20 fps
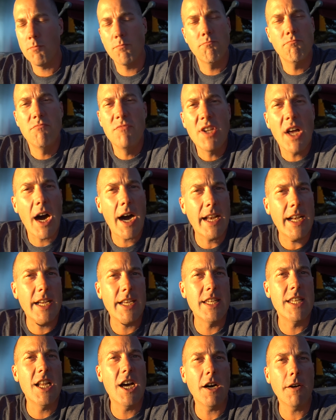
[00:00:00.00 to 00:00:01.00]
not
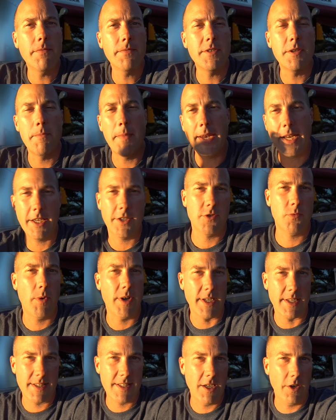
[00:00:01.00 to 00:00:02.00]
enough to make us
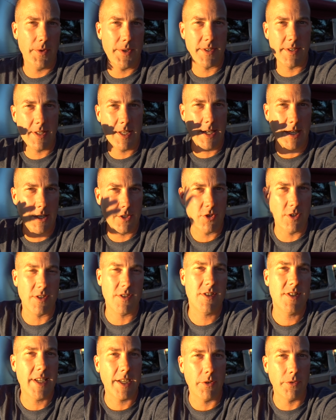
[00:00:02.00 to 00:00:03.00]
want to sell this thing and
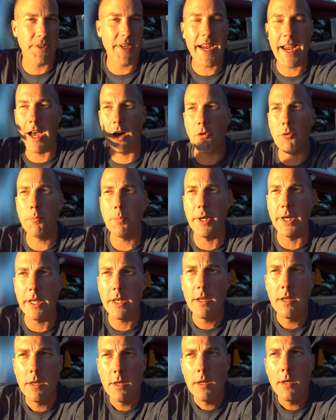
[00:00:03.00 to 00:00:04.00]
just settle down. But
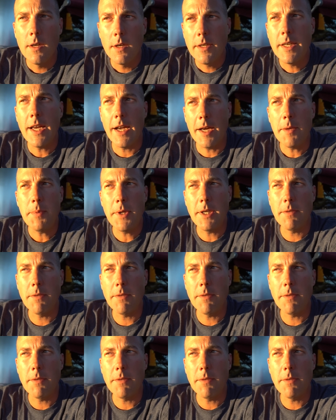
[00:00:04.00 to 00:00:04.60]
yeah,